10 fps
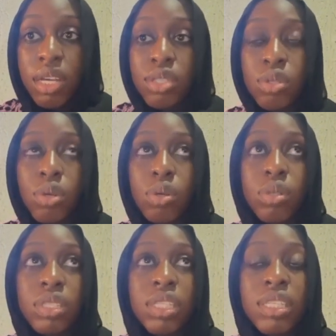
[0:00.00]
So
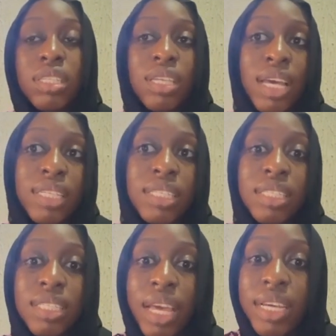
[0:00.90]
this test
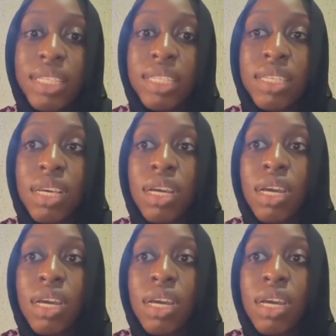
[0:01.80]
detects